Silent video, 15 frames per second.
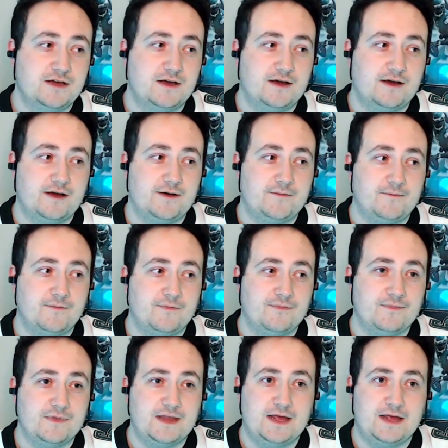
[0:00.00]
Um,
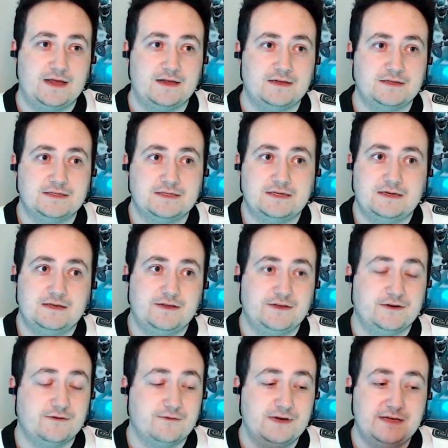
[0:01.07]
and uh,
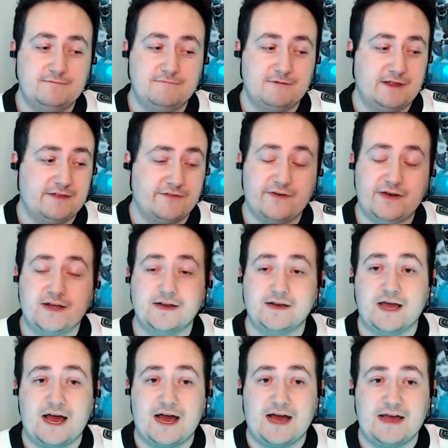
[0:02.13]
you know what? That's
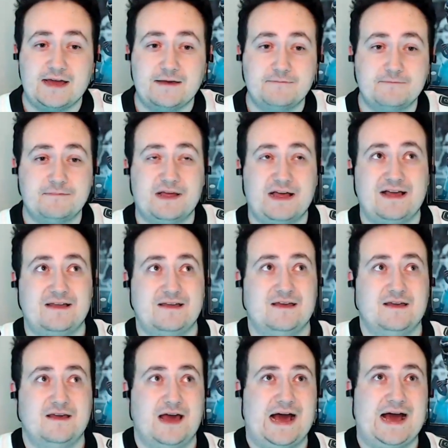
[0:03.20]
fine. I
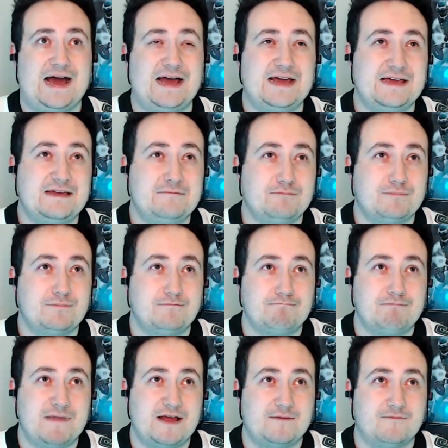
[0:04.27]
I
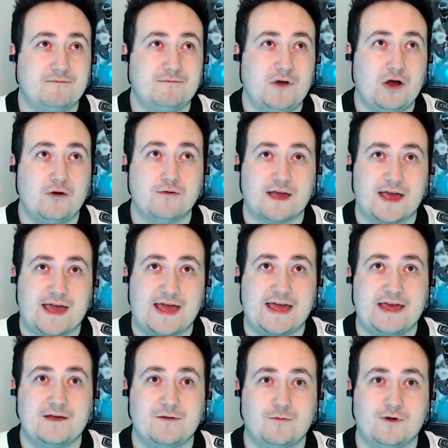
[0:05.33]
am
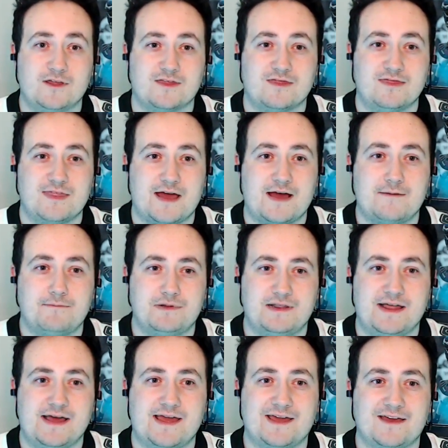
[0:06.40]
okay with not
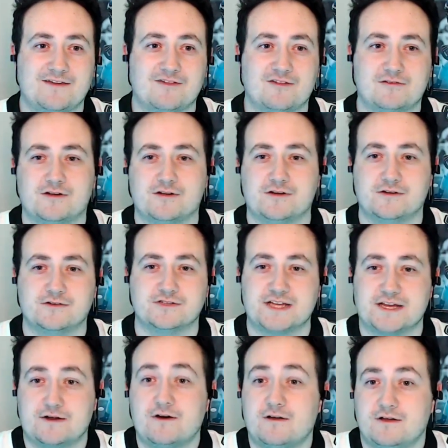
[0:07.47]
playing starters
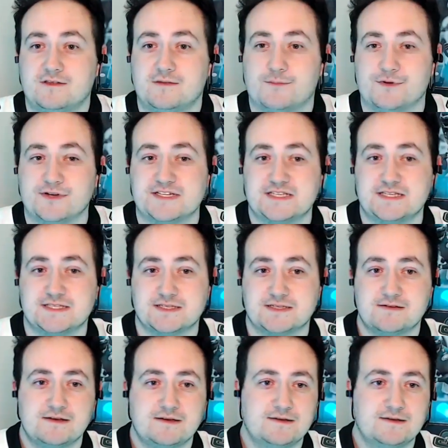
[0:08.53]
at all in the preseason.